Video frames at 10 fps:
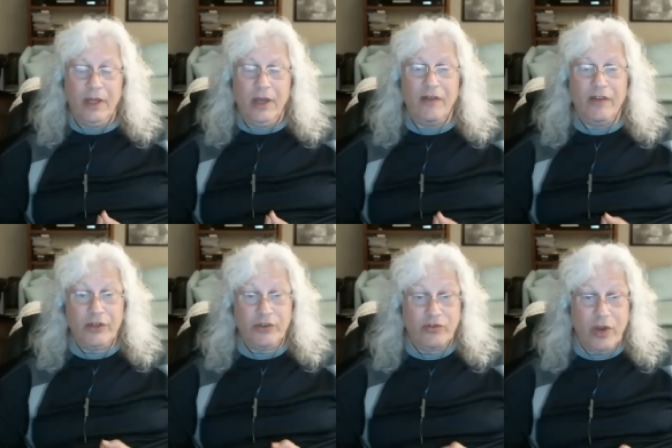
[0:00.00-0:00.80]
I've
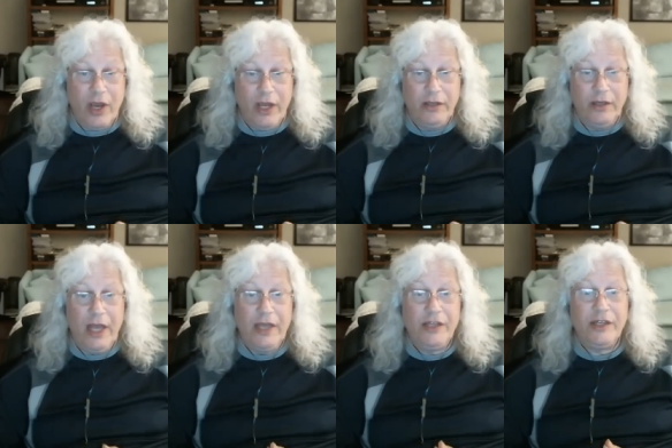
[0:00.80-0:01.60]
also tried
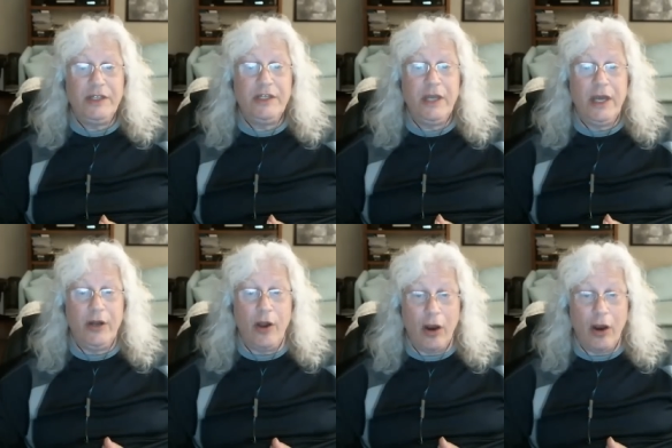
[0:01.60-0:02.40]

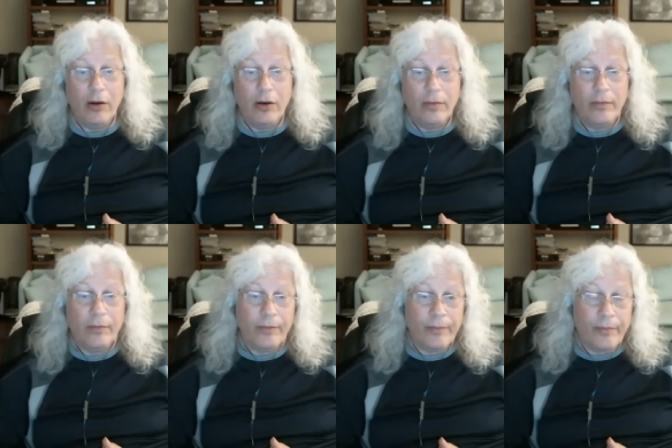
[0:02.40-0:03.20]
ACDNR,
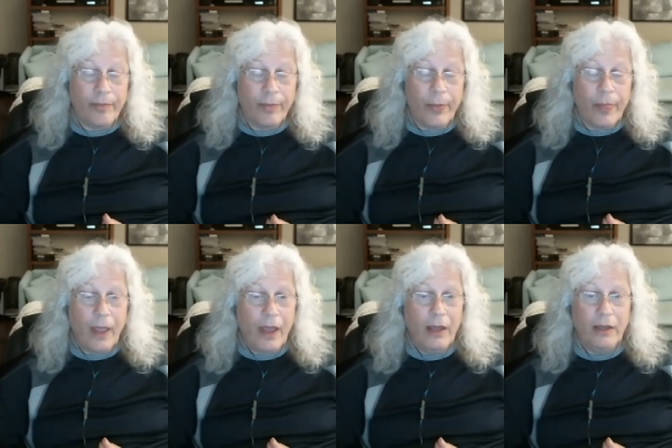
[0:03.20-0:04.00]

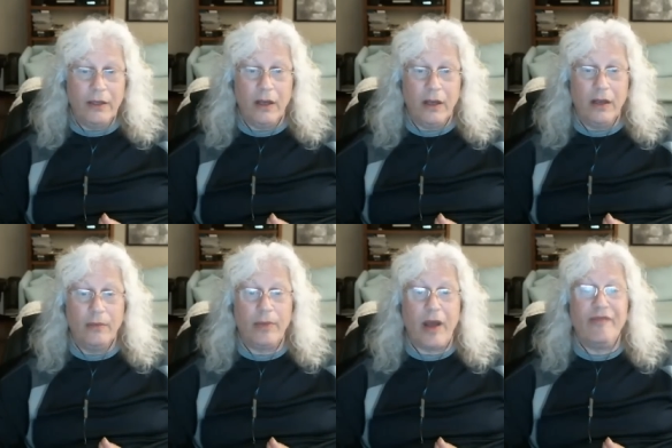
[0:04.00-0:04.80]
and uh,
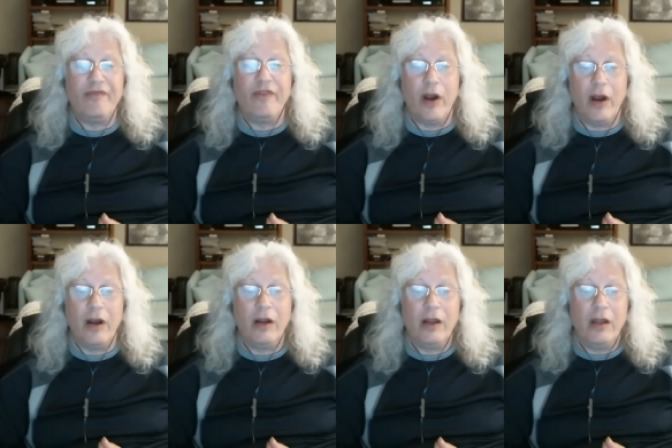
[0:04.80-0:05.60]
by
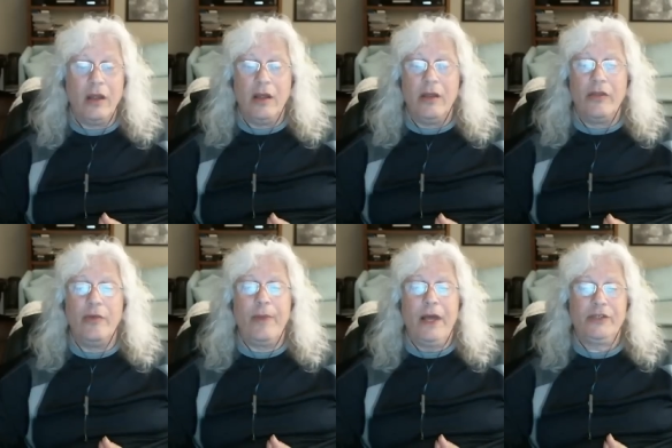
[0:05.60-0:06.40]
far the
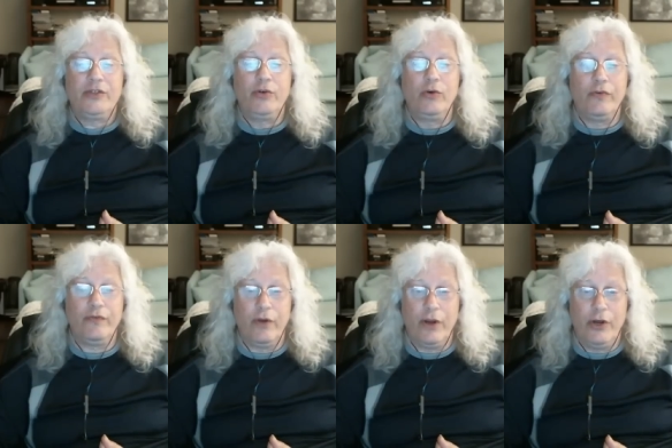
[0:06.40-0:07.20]
best tool
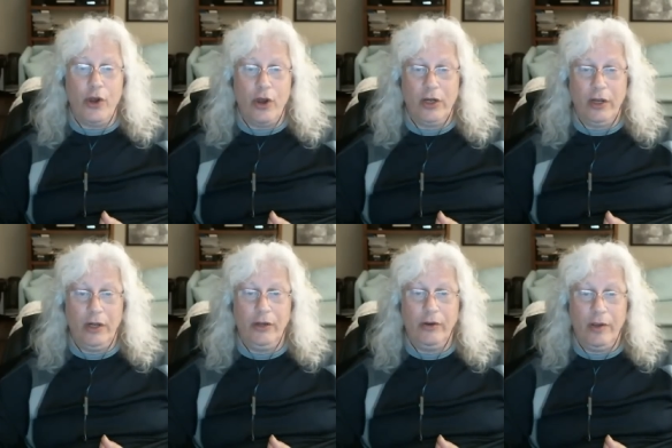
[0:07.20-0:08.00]
for a
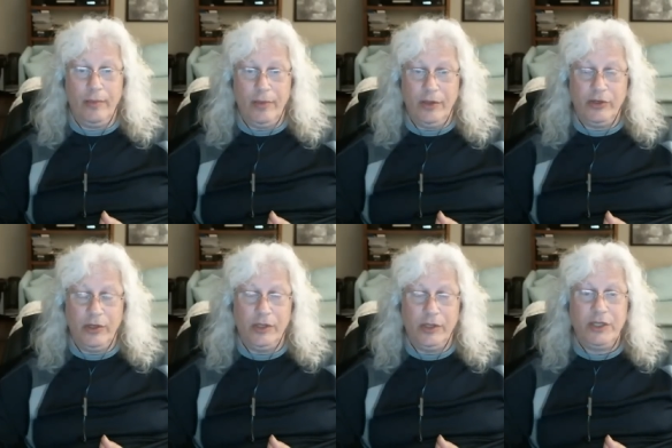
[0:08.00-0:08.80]
nonlinear image
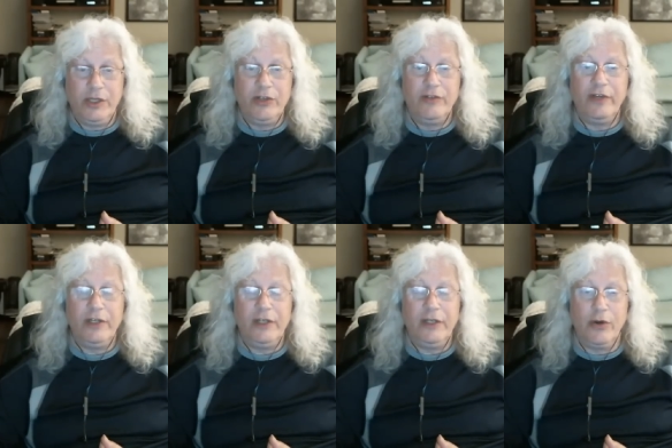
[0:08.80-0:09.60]
is TGV
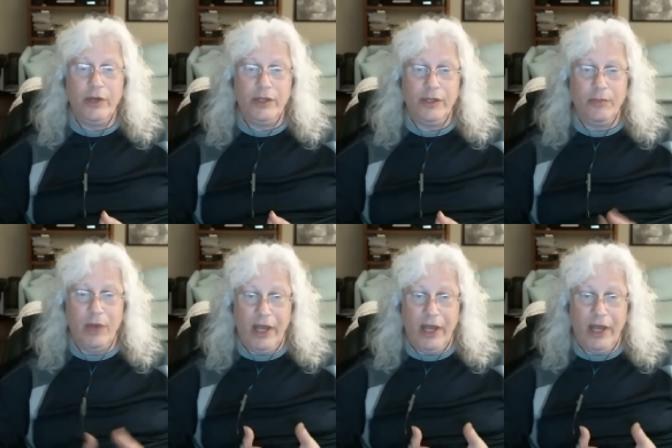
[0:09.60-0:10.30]
denoise in my